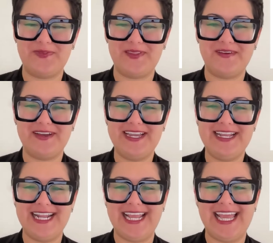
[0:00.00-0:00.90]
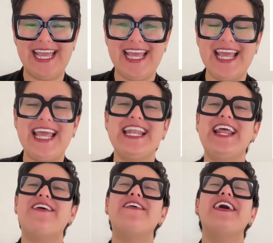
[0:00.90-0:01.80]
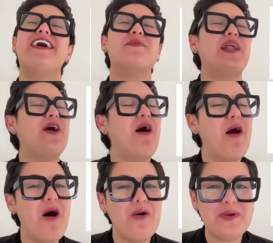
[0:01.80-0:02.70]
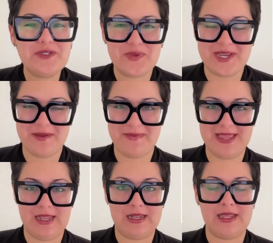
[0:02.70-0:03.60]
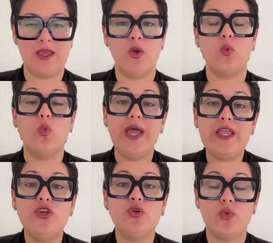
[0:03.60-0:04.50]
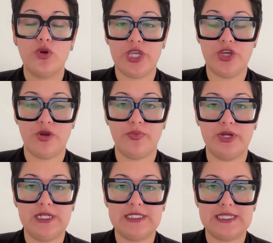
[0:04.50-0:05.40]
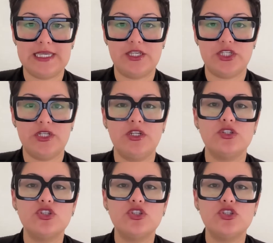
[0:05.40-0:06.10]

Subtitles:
All right. Now, what I always recommend when you're working on pronunciation,